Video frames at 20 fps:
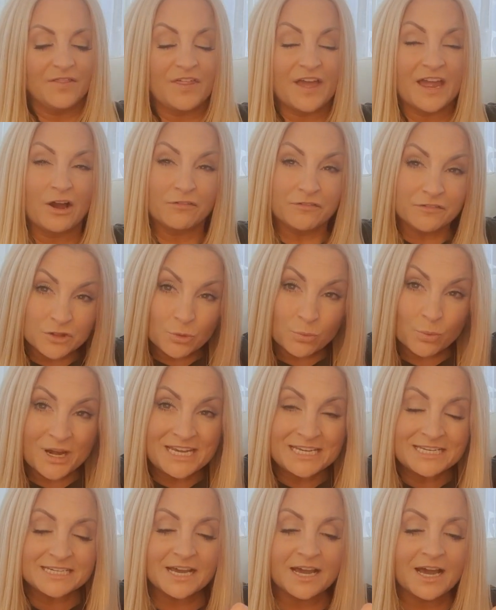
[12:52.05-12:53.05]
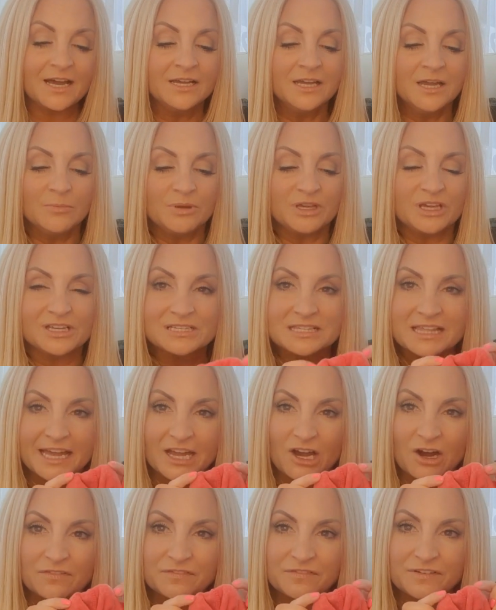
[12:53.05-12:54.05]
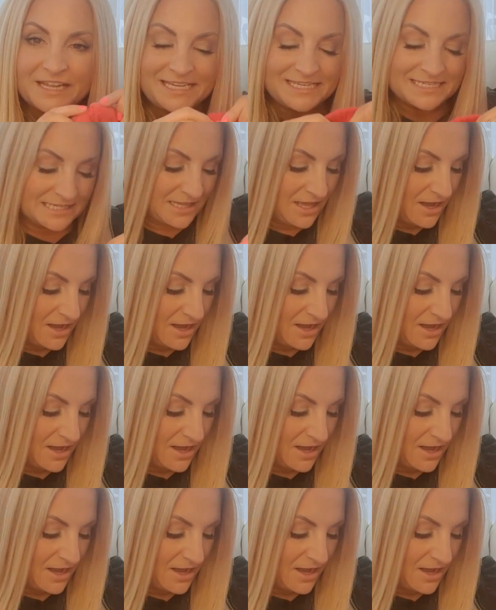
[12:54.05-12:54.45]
They are for the winter, because they are fleece